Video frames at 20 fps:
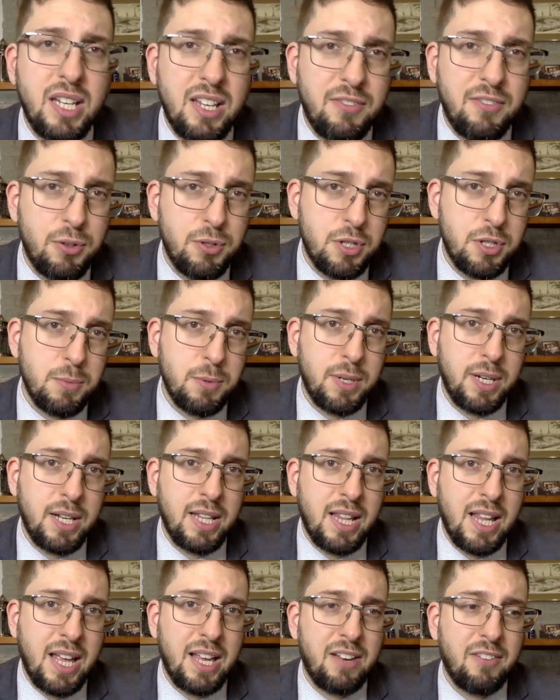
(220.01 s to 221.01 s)
If you're someone
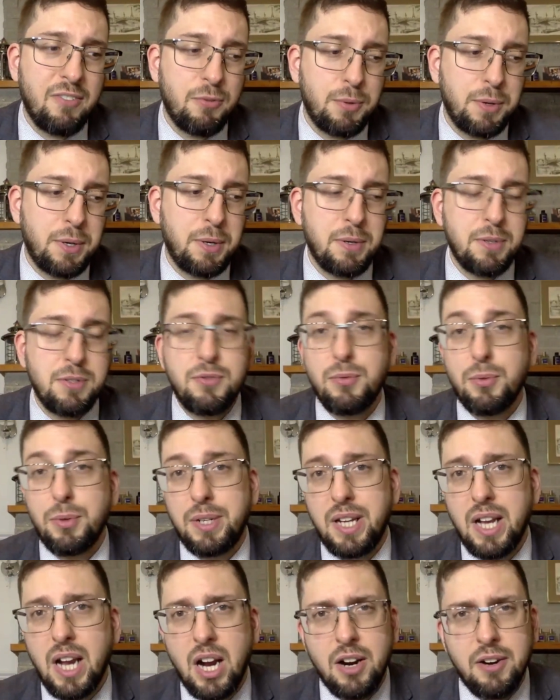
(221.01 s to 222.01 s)
that like fragrance for
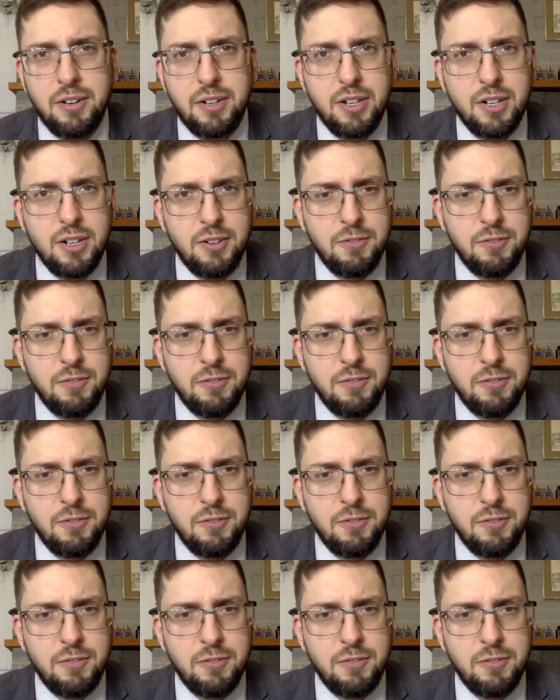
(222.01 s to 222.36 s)
the art